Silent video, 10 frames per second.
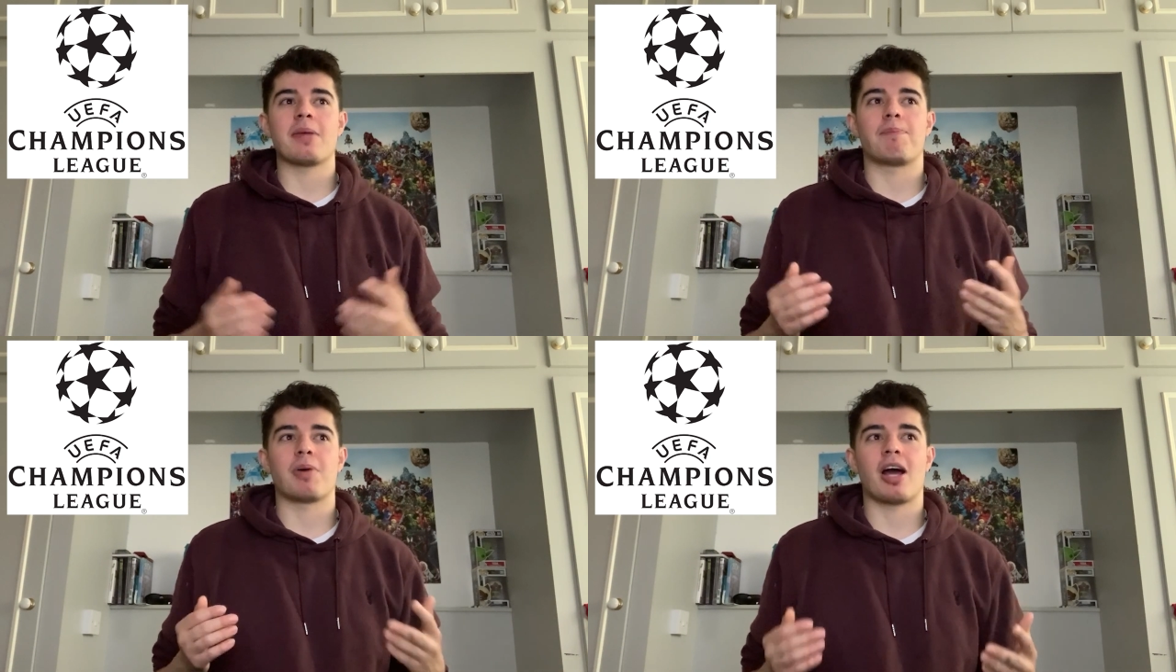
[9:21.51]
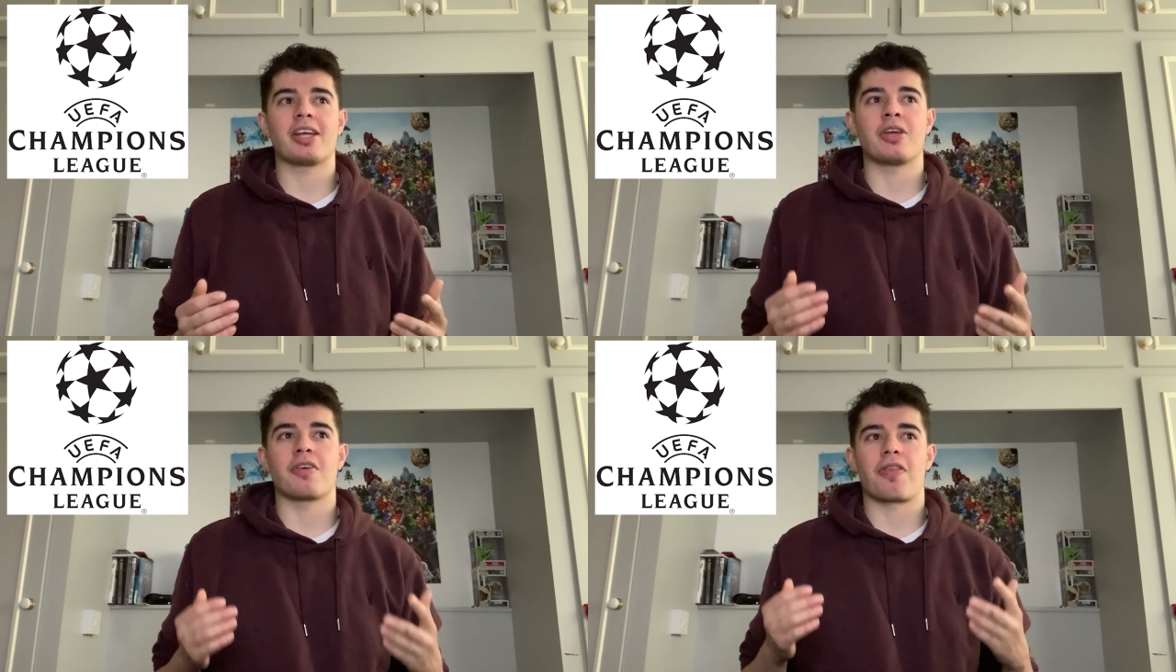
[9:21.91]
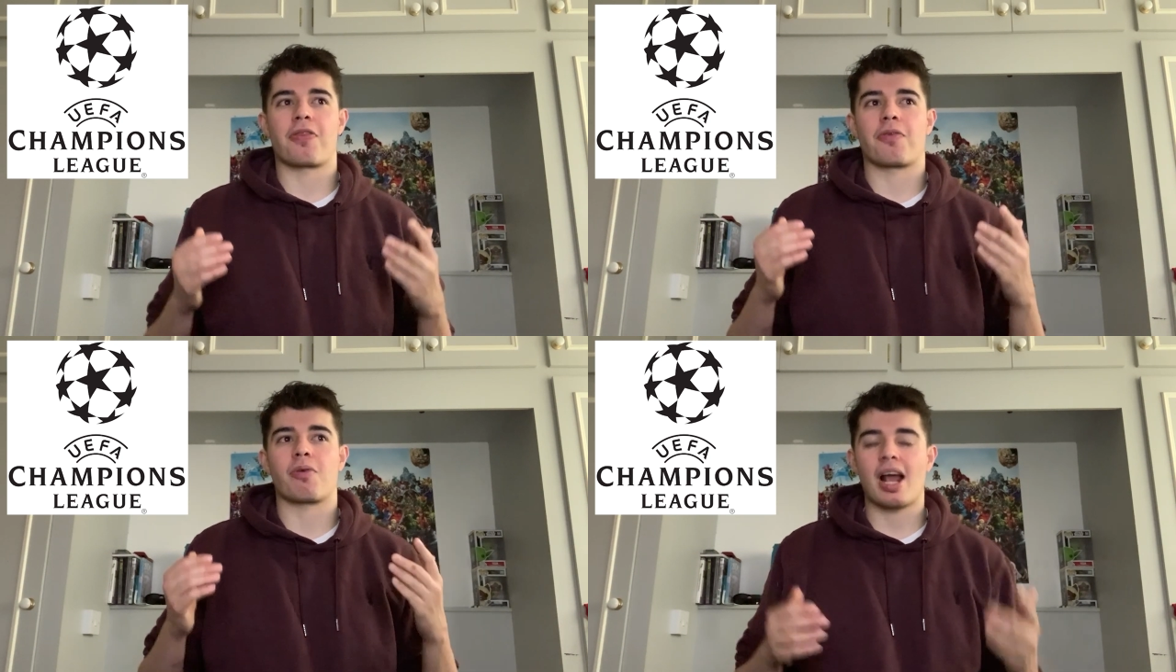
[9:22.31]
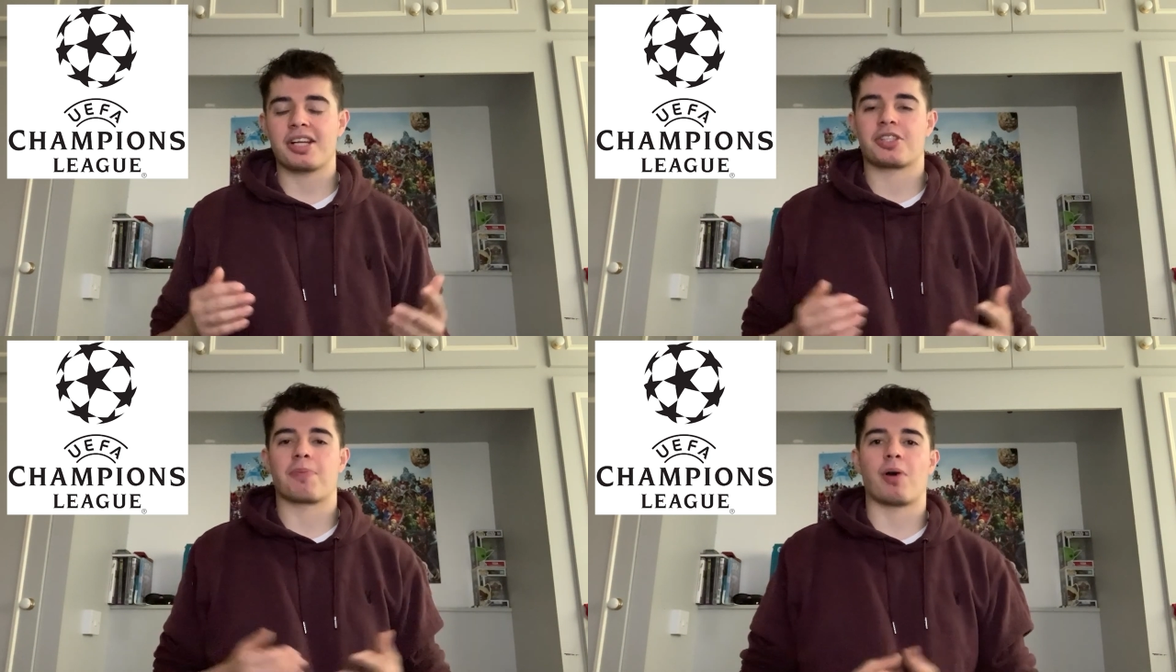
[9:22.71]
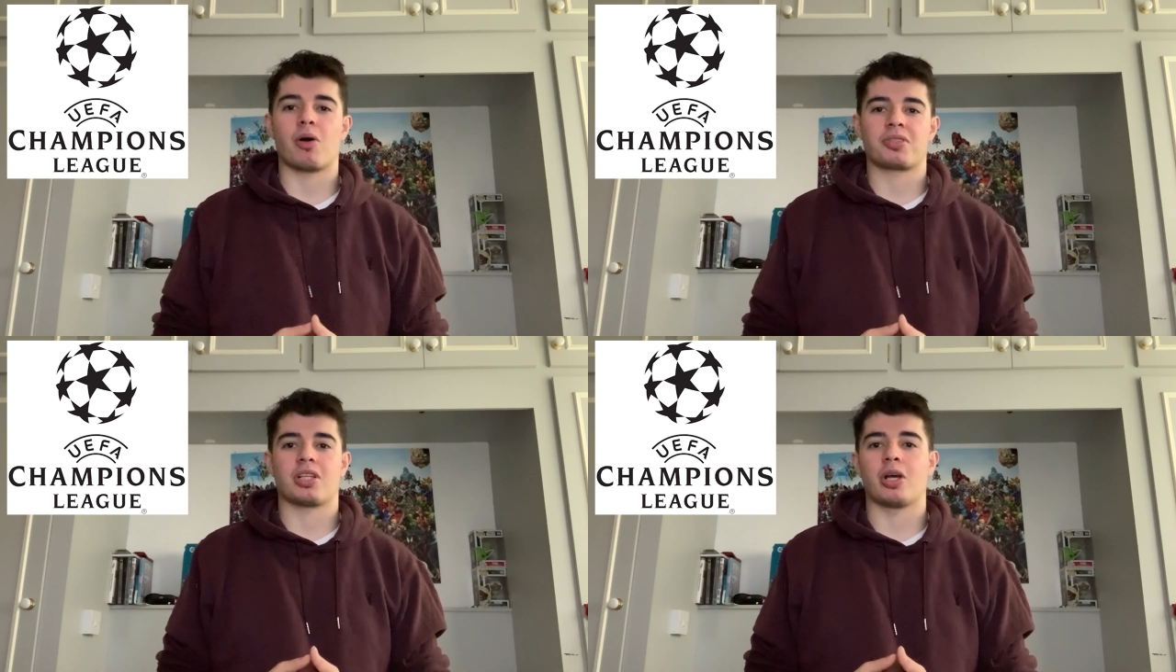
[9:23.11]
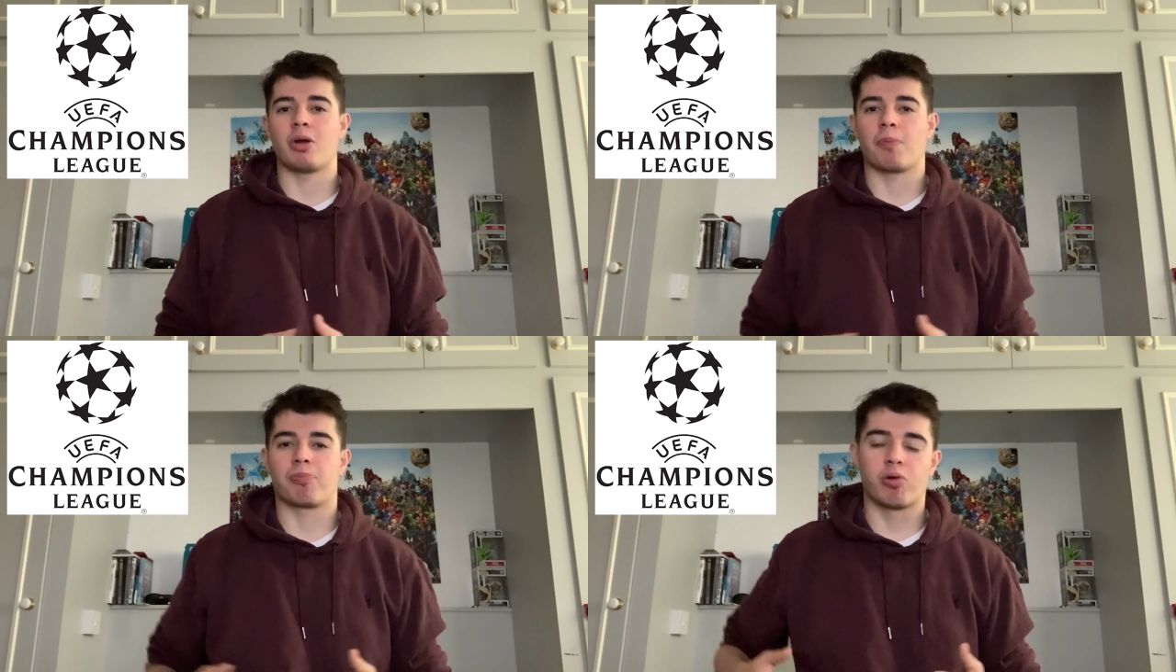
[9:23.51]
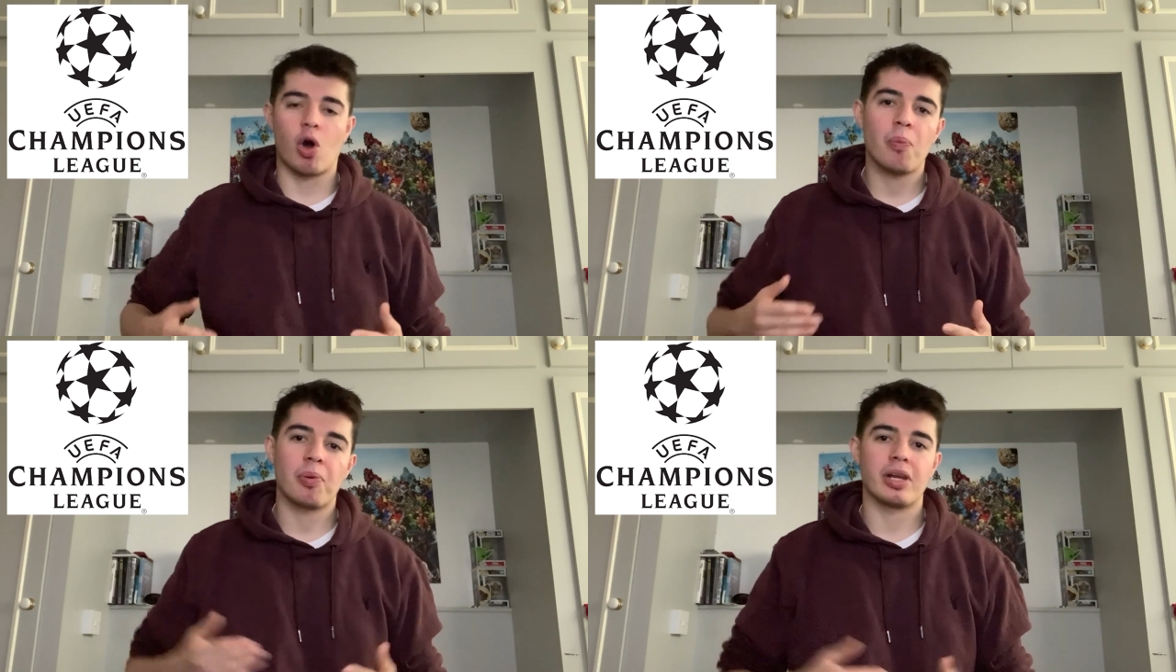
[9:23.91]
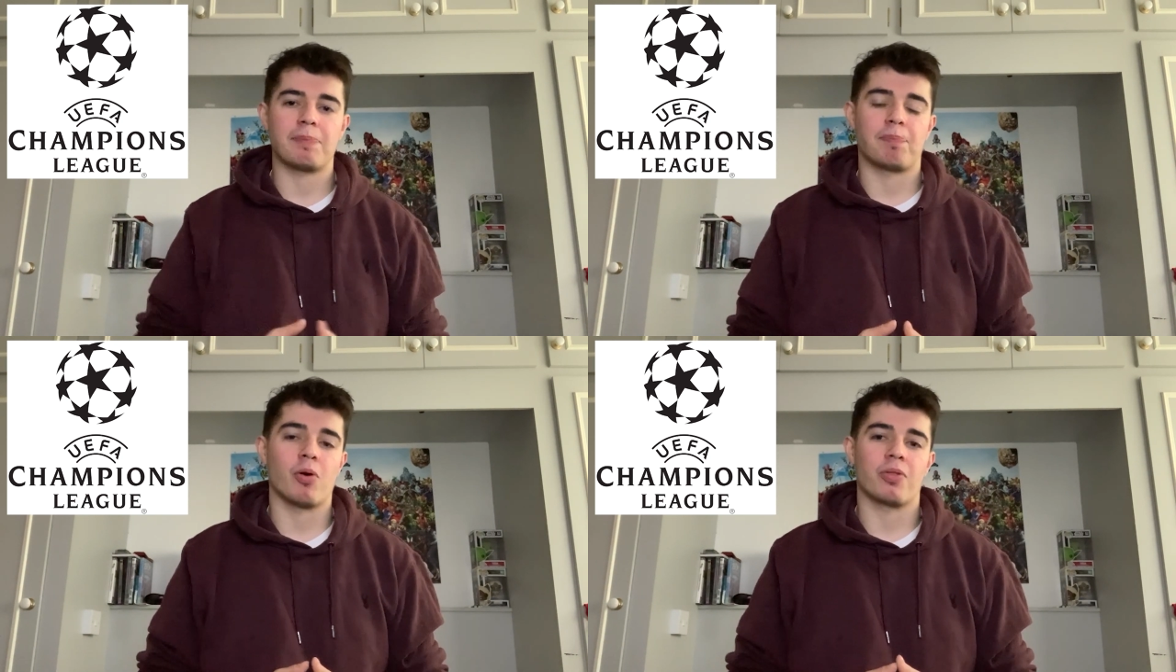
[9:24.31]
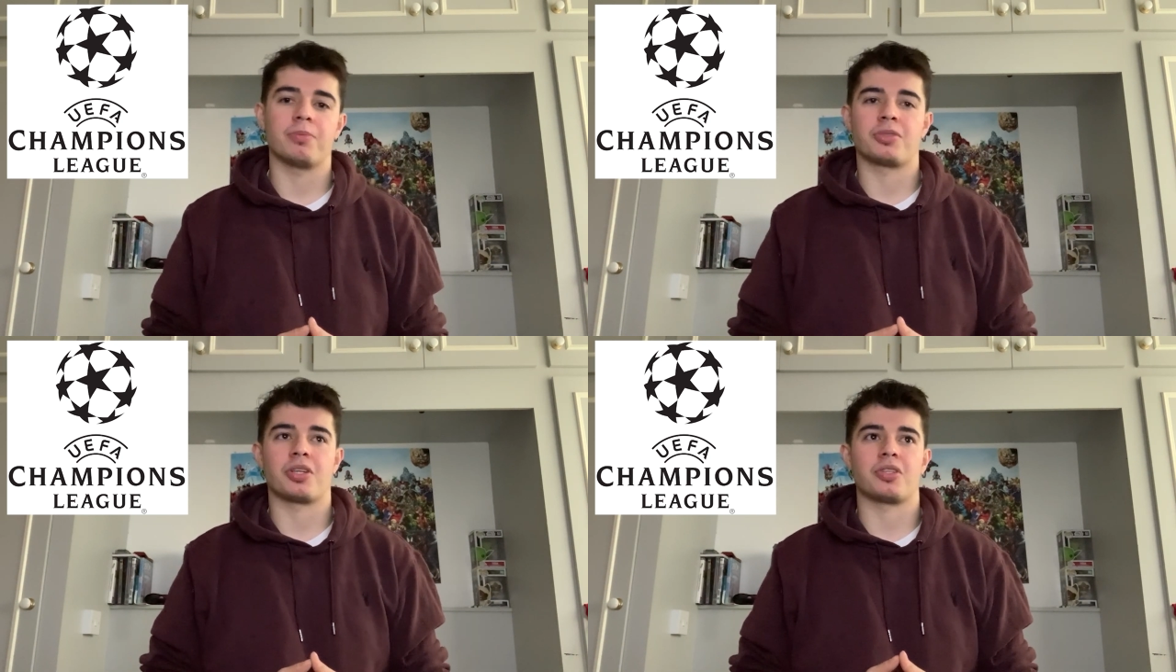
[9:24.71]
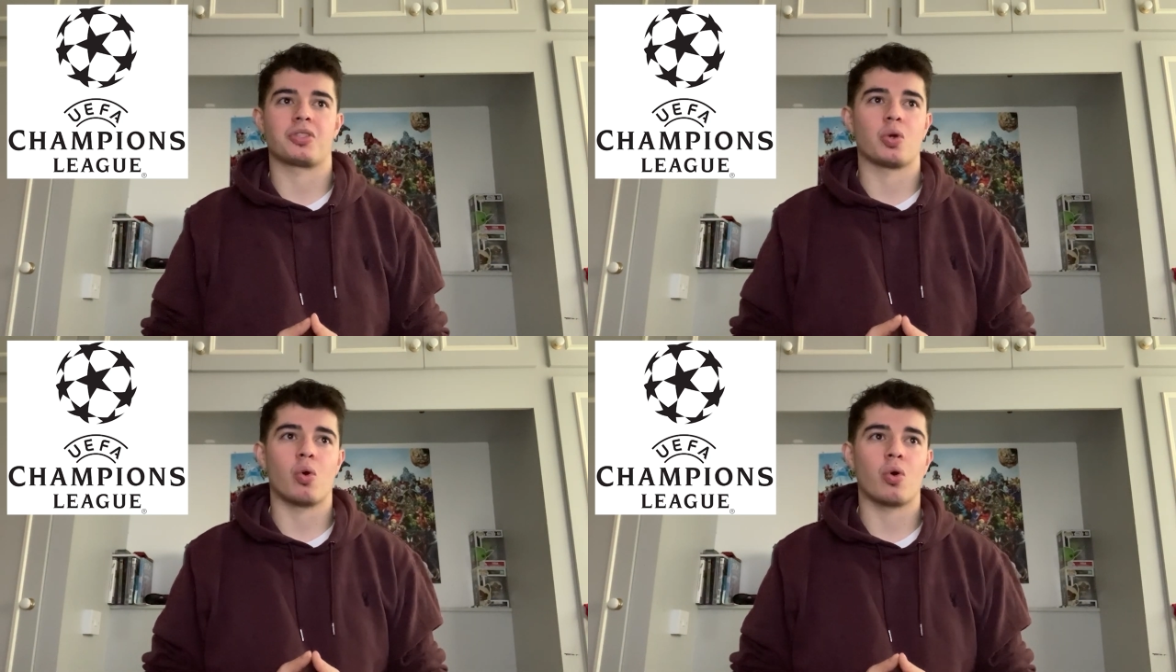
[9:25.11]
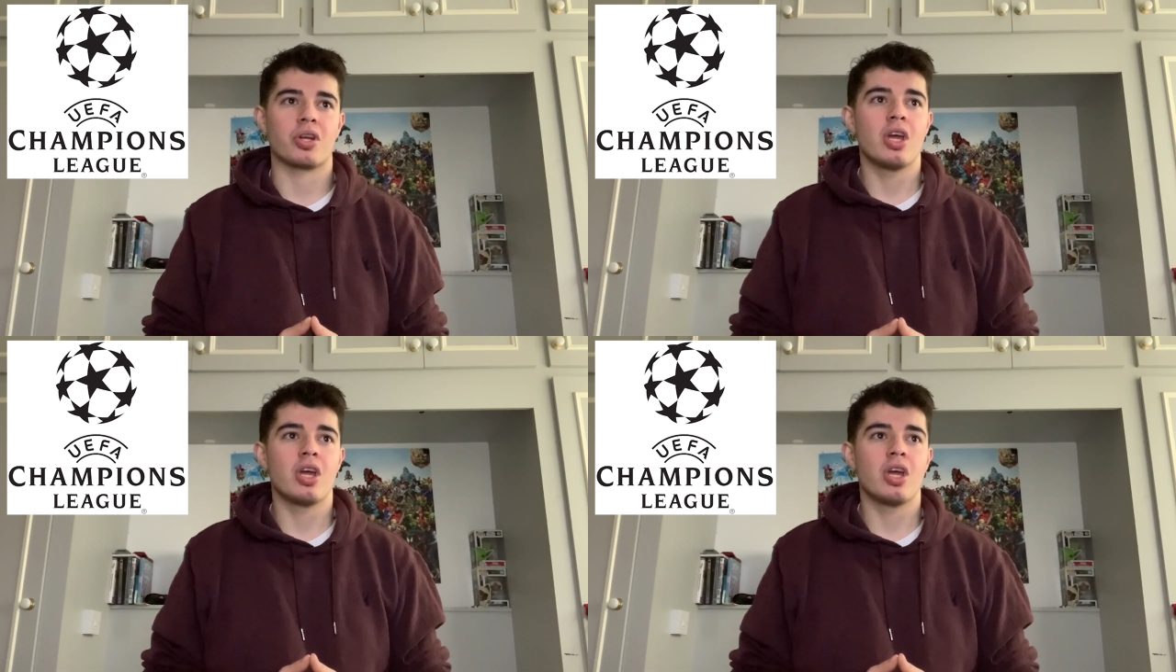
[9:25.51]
Bayern thrashed Barcelona, properly put them to the sword,